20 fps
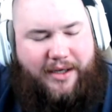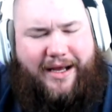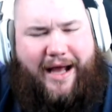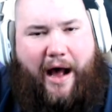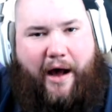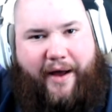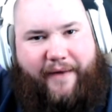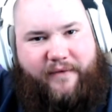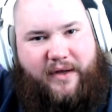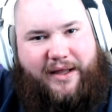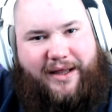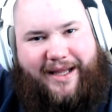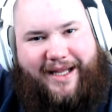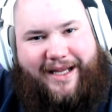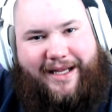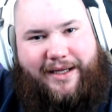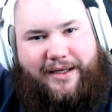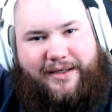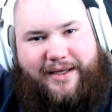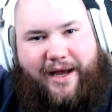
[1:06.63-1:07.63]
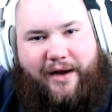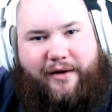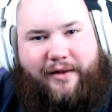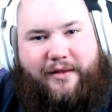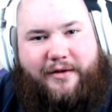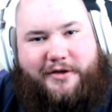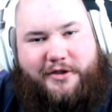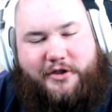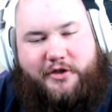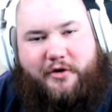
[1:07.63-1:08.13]
I have a link down
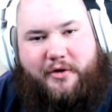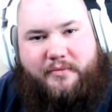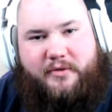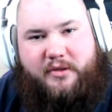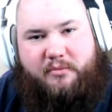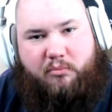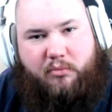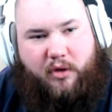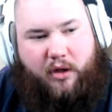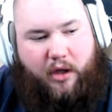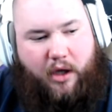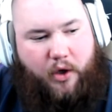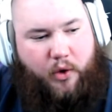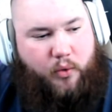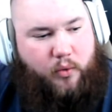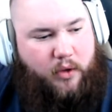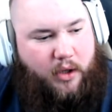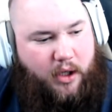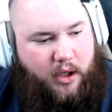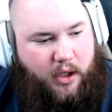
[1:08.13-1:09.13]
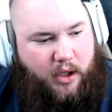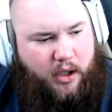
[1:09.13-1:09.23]
in the description below.